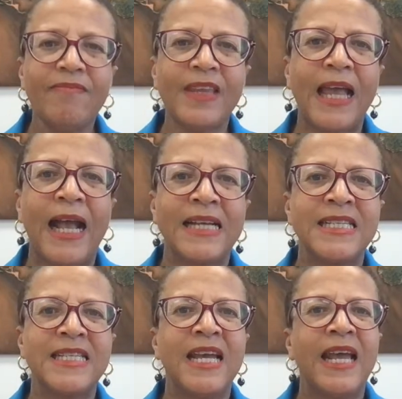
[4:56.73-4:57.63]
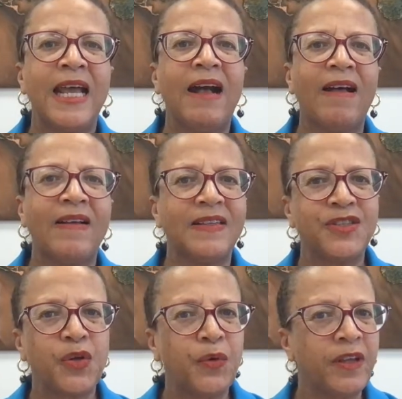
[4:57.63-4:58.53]
And
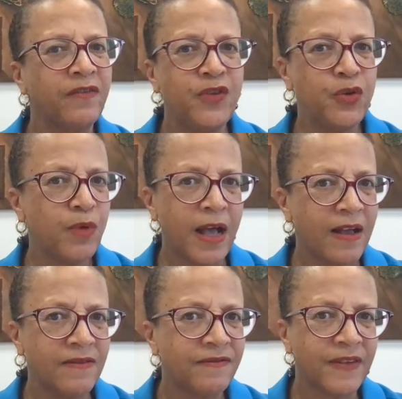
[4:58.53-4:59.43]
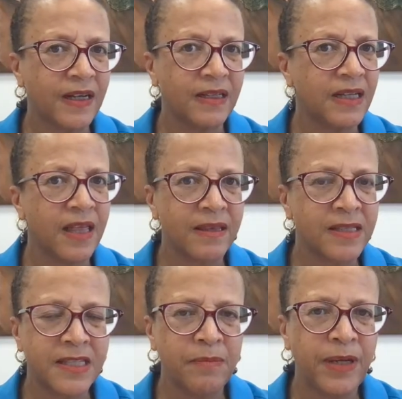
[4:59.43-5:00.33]
so if you have other
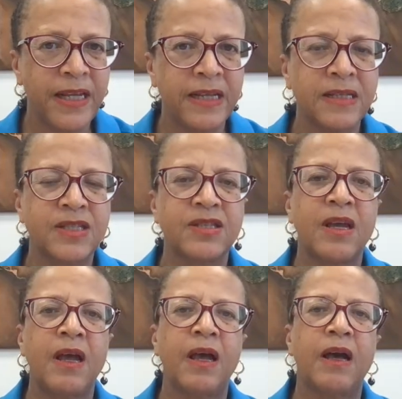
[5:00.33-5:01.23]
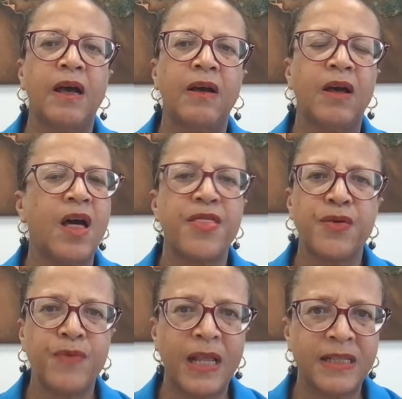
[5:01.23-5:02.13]
siblings, other
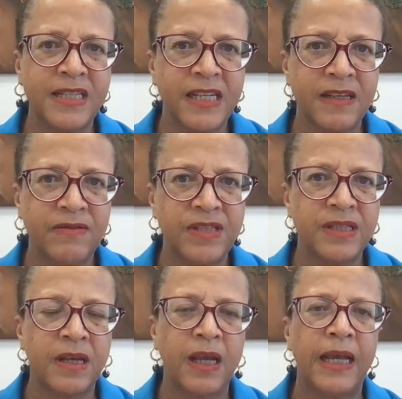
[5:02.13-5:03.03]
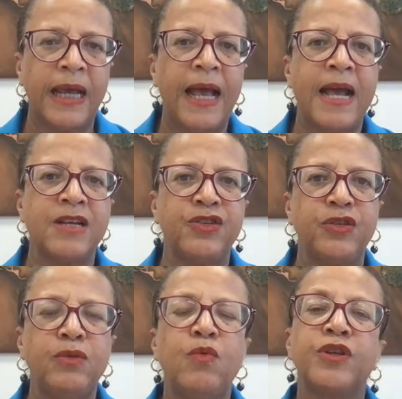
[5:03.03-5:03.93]
relatives, and
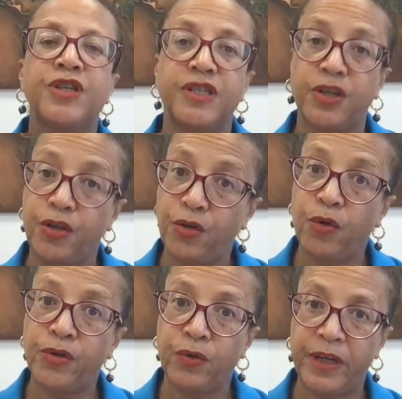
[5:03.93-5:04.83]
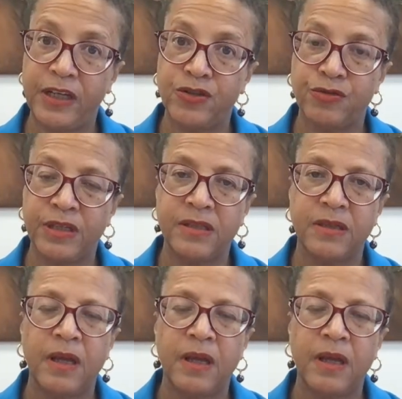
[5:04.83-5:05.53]
you want to secure your interest,